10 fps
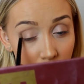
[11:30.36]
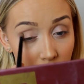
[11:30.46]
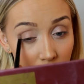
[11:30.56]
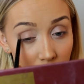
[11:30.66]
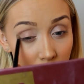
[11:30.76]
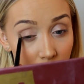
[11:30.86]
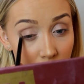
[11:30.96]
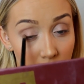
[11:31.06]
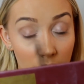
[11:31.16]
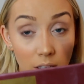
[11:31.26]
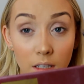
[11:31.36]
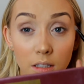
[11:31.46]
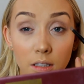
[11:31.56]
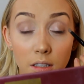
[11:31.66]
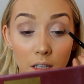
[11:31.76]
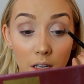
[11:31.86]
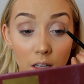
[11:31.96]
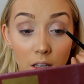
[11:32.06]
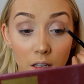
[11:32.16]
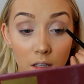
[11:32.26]
So I'm just going to take that in a
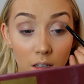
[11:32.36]
C